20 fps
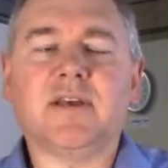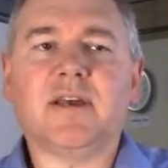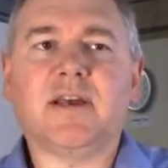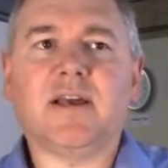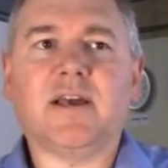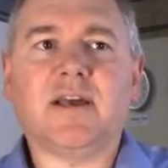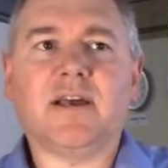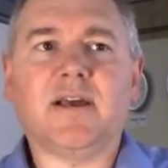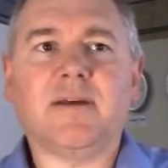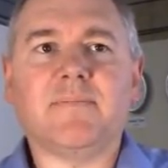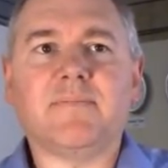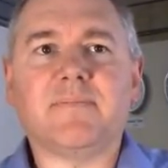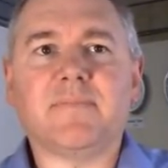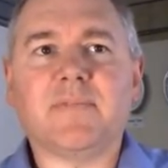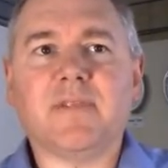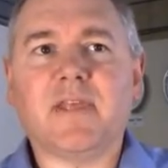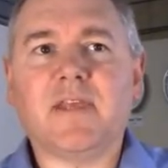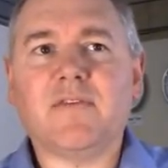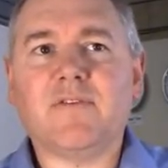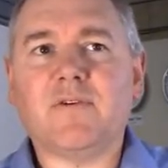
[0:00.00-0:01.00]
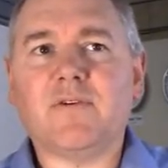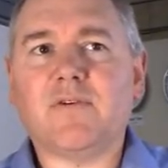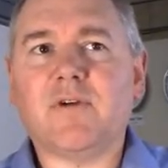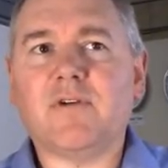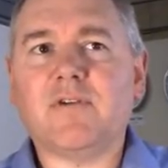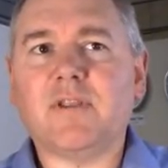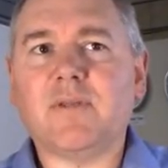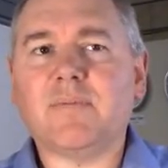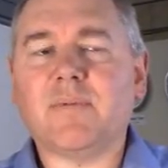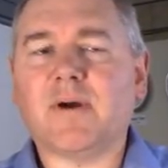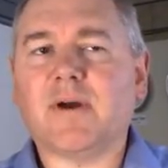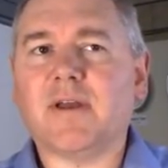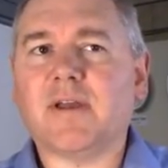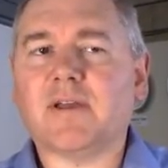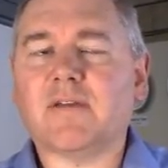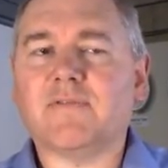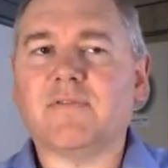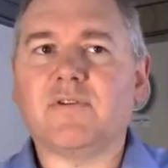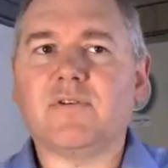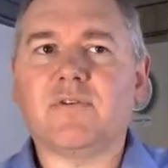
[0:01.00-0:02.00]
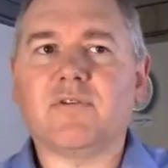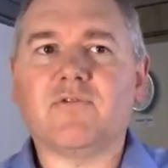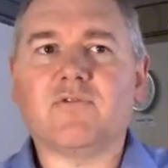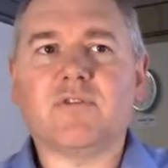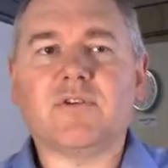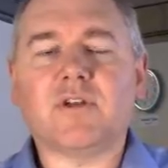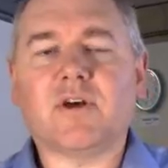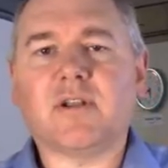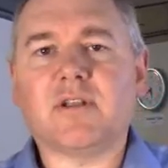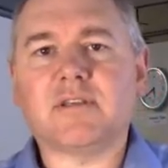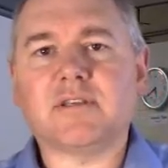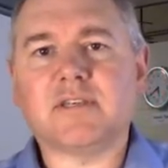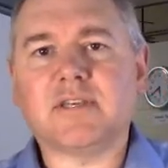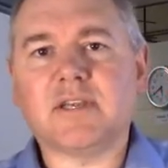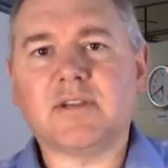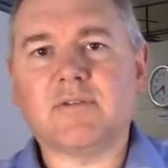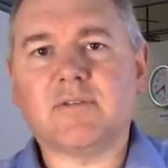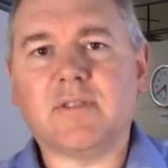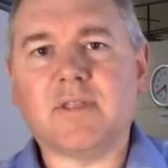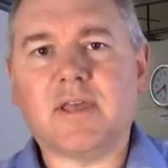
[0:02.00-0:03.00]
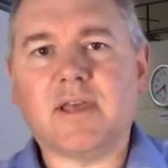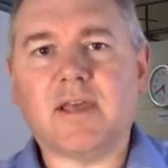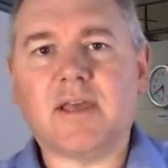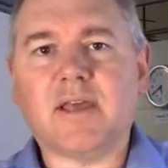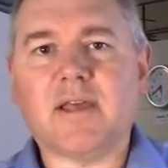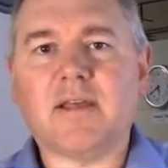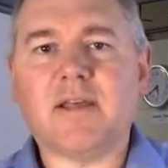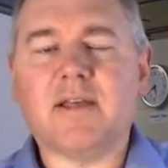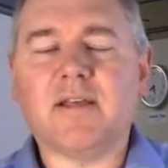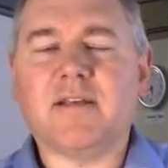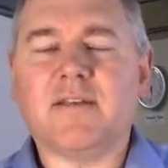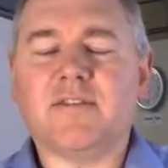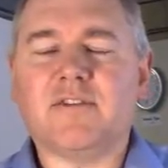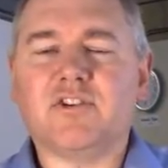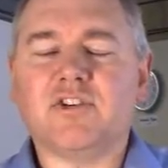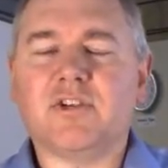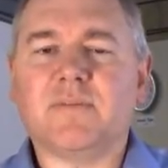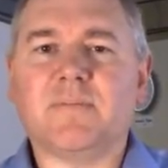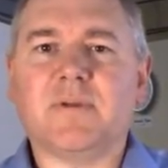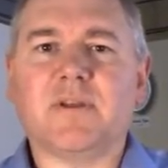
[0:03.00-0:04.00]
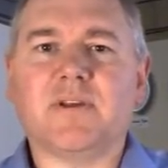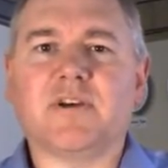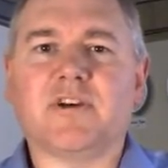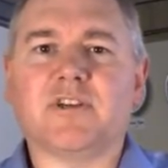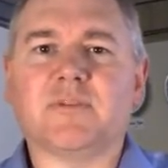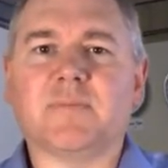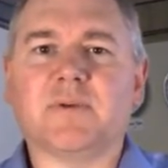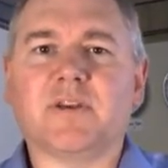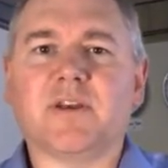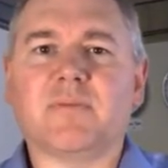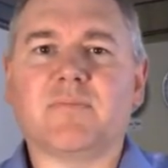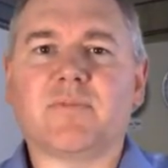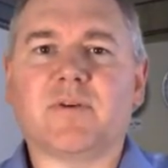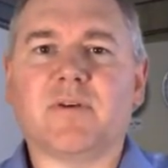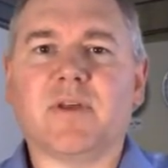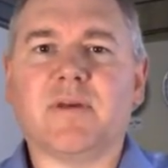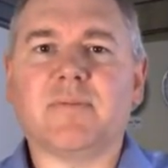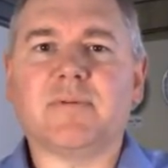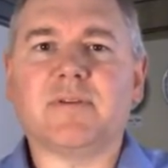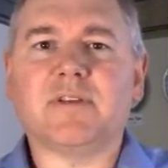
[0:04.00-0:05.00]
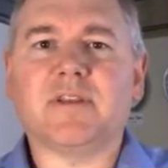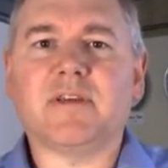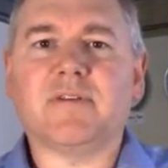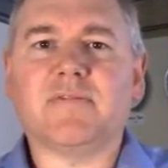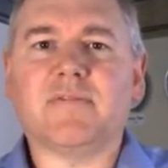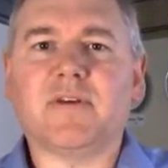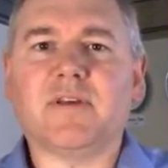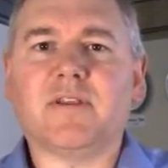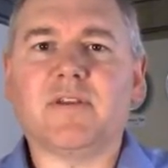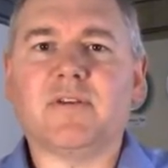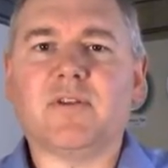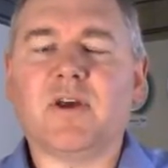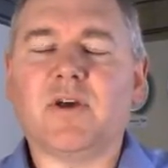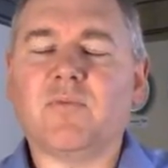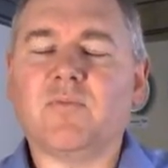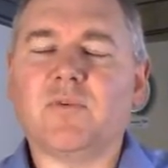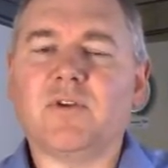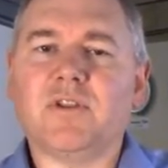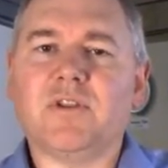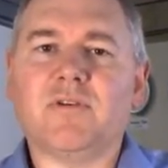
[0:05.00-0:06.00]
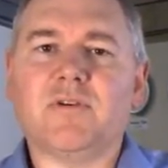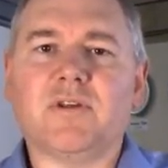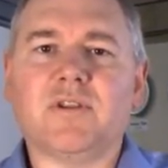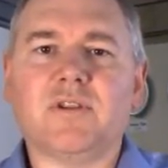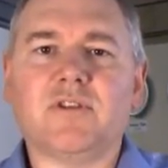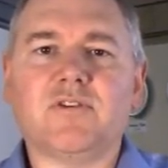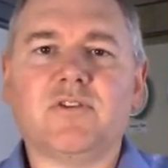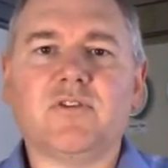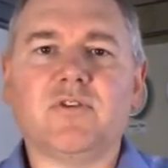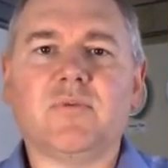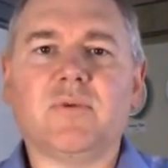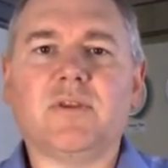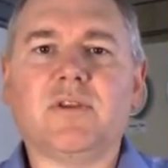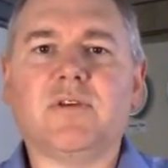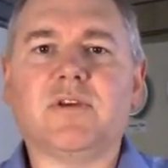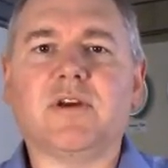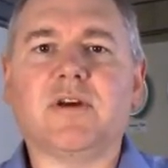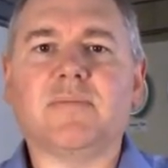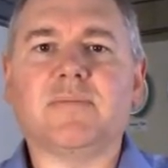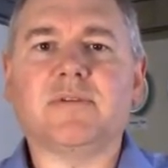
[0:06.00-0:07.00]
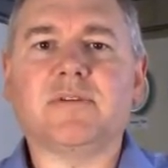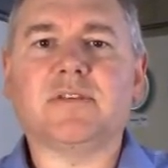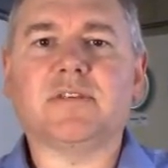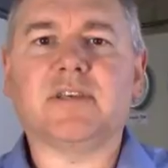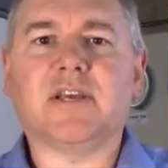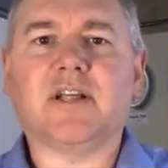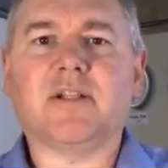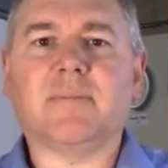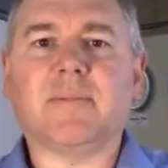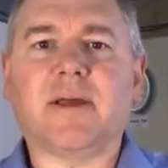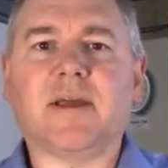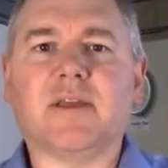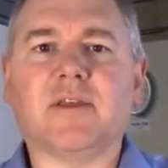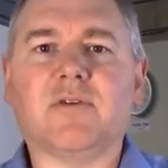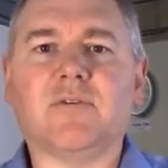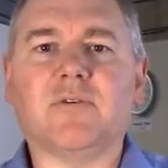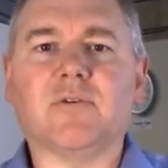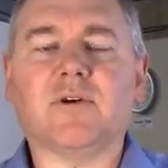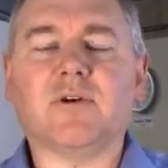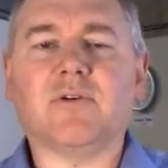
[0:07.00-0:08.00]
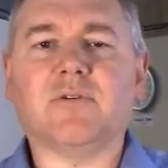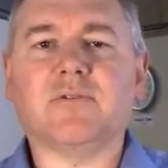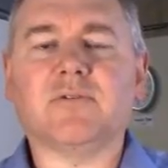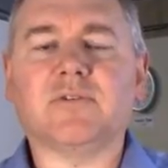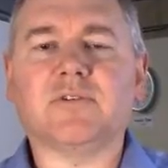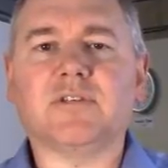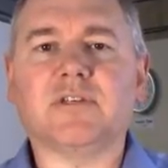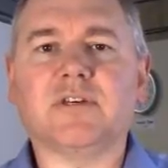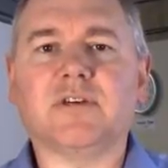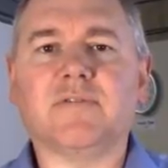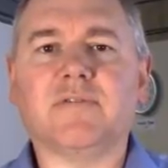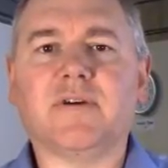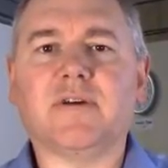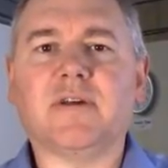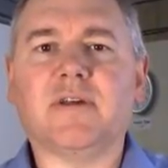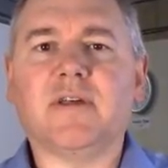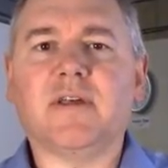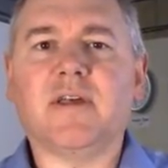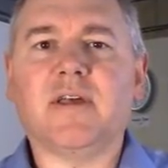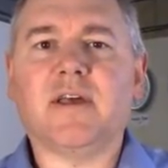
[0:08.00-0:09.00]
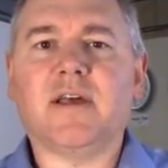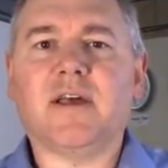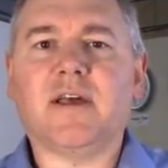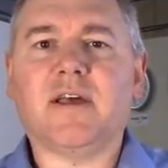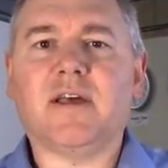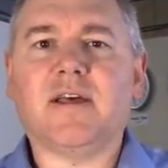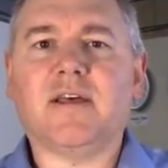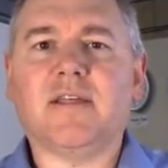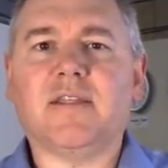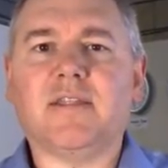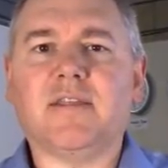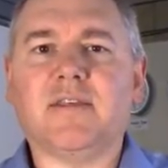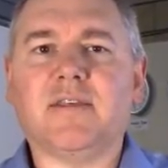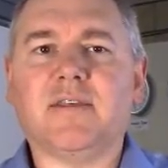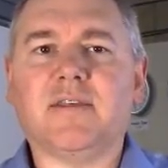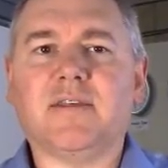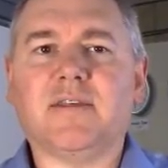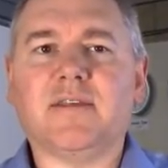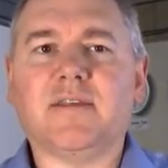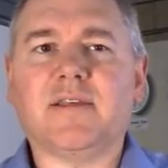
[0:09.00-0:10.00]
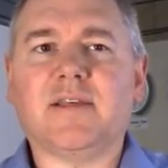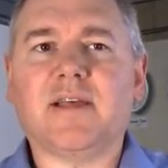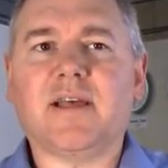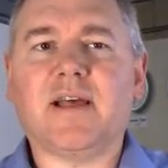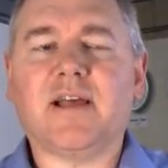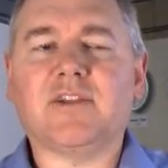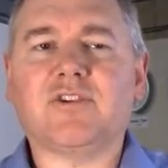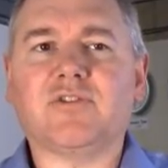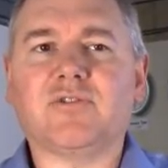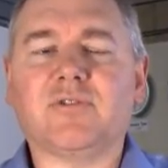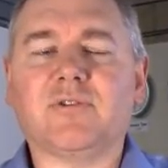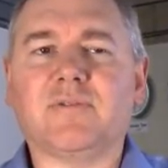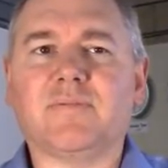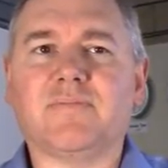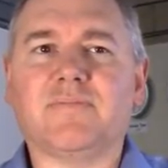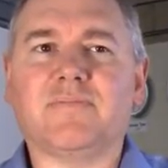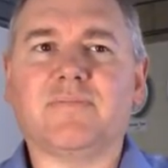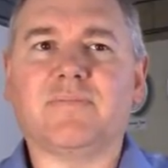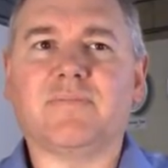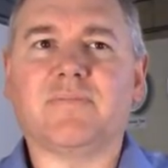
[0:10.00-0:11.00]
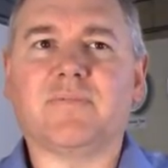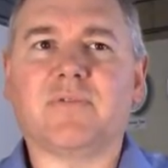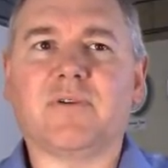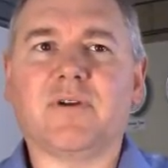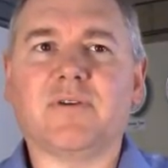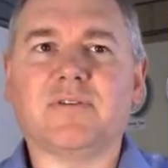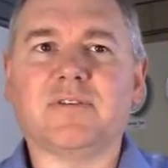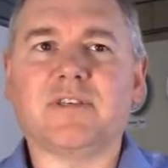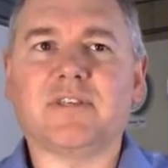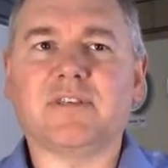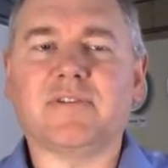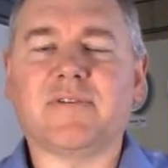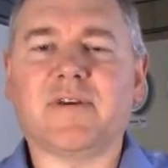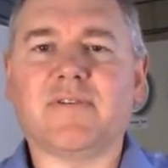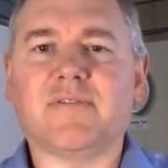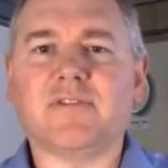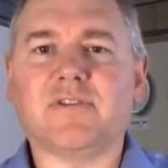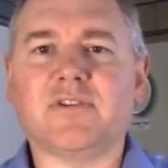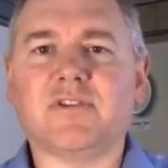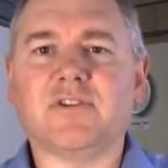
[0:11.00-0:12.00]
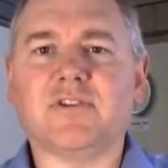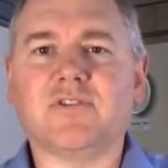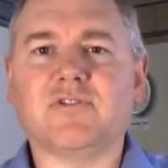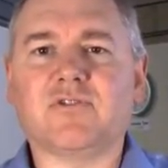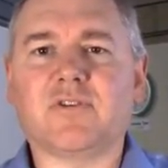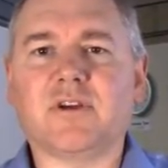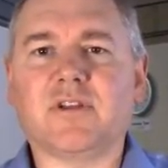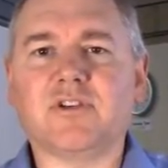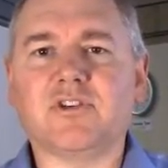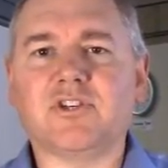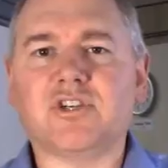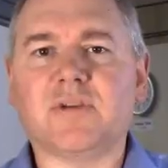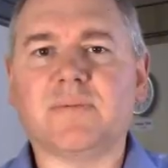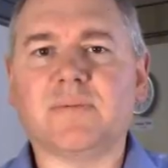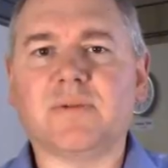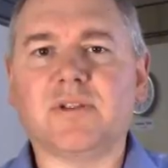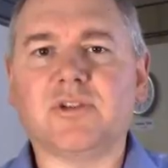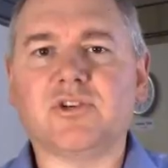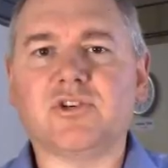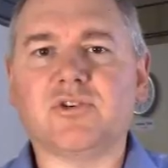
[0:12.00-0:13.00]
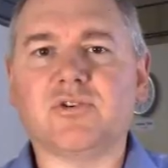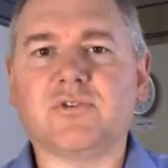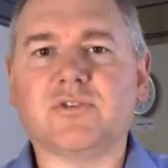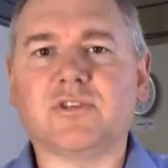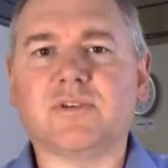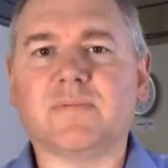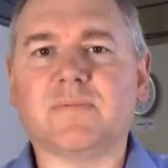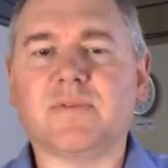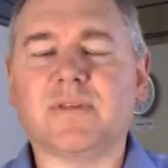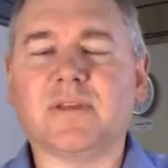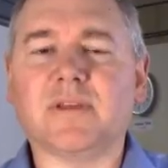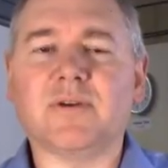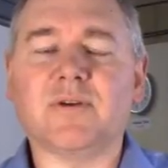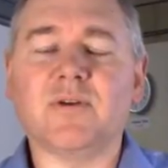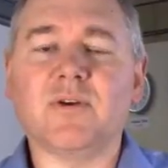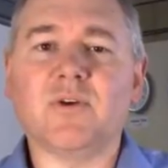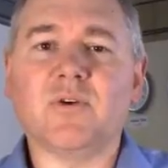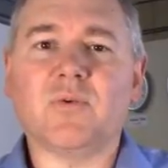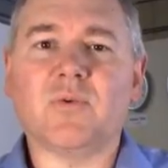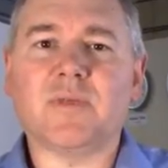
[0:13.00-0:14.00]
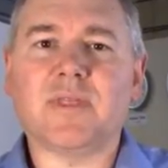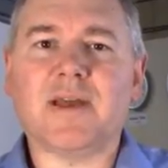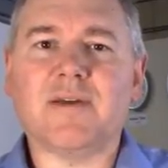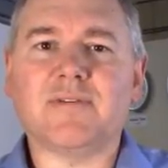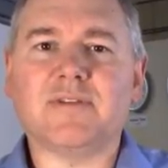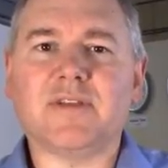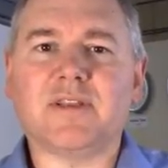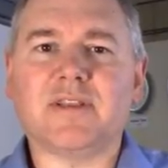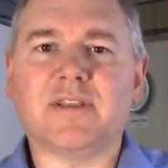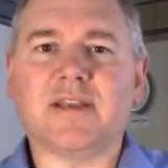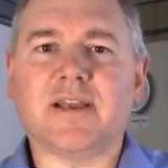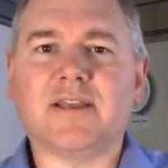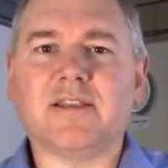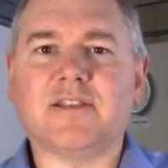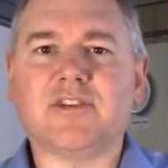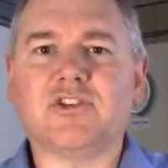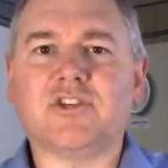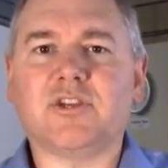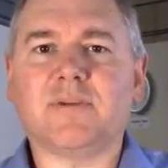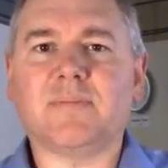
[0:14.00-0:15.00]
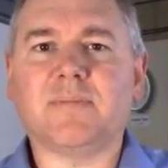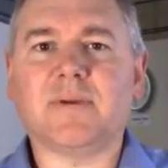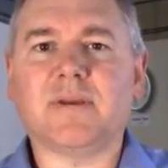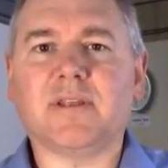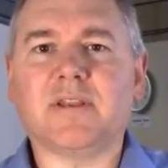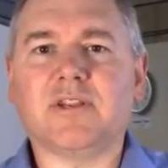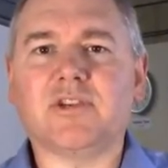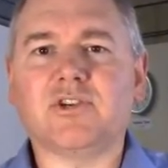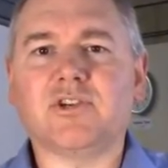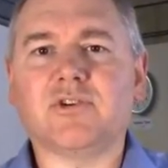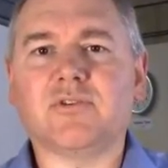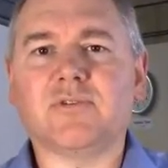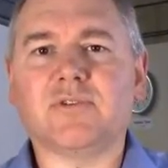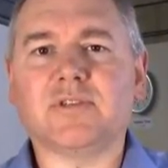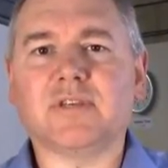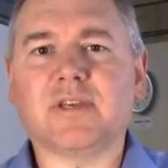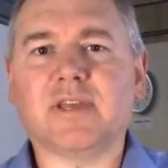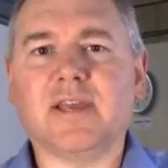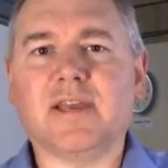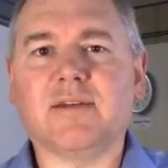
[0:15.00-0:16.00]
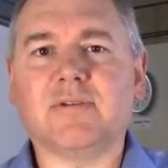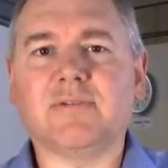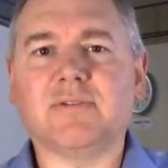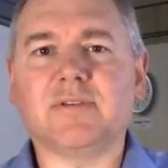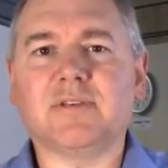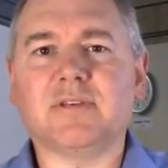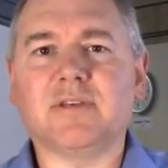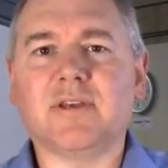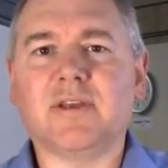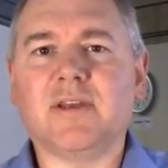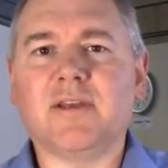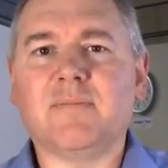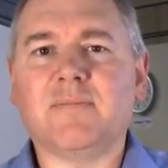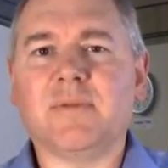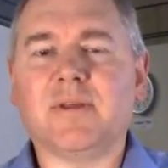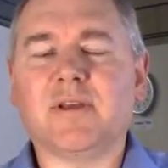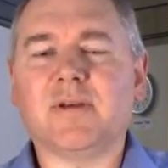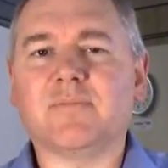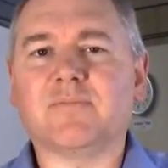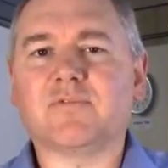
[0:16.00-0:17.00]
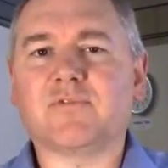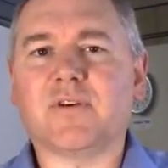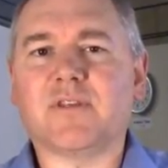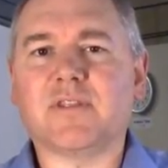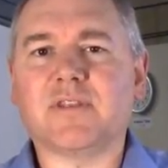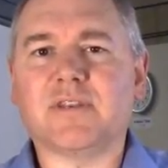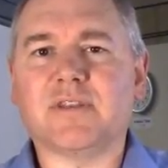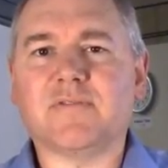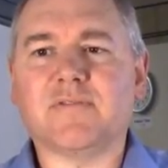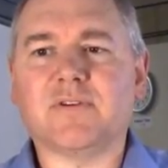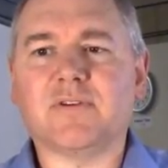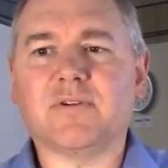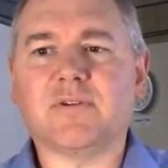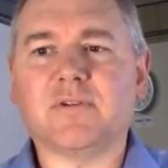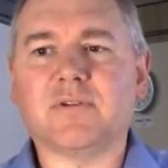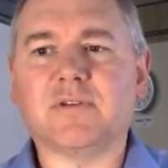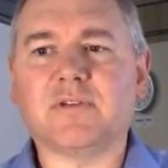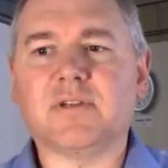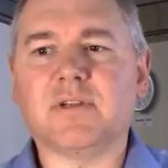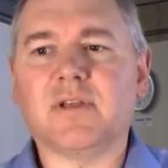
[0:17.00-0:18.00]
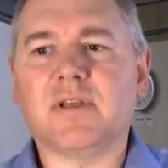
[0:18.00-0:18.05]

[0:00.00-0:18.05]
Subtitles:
If you're only buying a few $100s here and there, shipping costs become prohibitive. And what are you going to do when you come to sell back your gold or silver? The actual process of having to try and ship and insure something without dedicated shipping and insurance accounts becomes rather difficult.